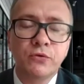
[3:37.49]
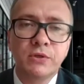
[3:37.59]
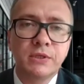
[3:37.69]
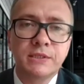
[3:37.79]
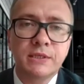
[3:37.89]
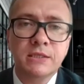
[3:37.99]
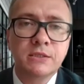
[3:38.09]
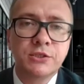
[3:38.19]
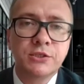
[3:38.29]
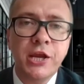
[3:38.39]
it's
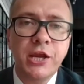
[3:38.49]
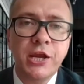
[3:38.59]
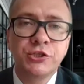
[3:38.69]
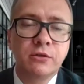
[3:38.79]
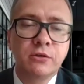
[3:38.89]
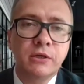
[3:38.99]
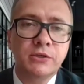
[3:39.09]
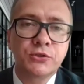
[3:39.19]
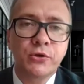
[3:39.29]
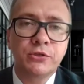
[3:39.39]
nothing changed
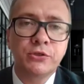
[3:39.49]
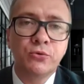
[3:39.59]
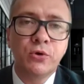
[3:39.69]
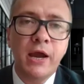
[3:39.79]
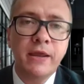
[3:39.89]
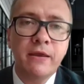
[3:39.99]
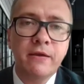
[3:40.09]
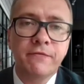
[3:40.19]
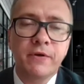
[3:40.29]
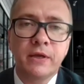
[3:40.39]
concerning to IF